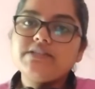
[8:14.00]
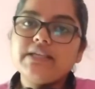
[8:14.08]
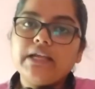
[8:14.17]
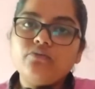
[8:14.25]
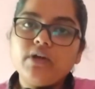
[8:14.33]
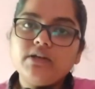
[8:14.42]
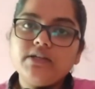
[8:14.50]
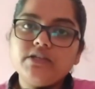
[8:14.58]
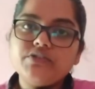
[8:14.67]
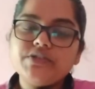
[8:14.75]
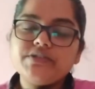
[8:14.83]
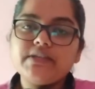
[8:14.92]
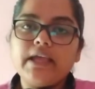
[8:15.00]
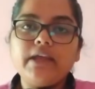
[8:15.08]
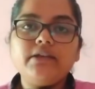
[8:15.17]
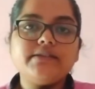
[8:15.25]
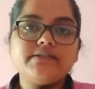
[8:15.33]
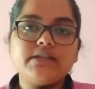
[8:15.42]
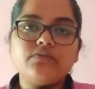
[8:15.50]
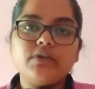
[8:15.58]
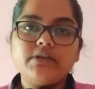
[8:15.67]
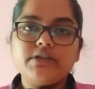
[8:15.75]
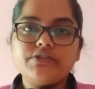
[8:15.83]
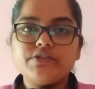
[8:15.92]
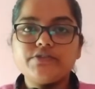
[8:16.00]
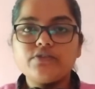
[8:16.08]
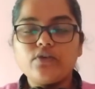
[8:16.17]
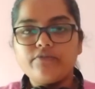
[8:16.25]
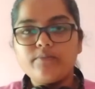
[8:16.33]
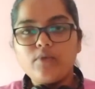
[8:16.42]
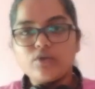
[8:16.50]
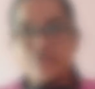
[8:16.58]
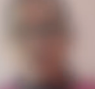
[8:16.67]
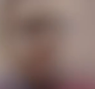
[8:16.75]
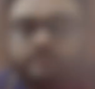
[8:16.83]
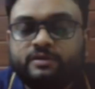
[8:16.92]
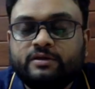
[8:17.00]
advantages and disadvantages of blockchain?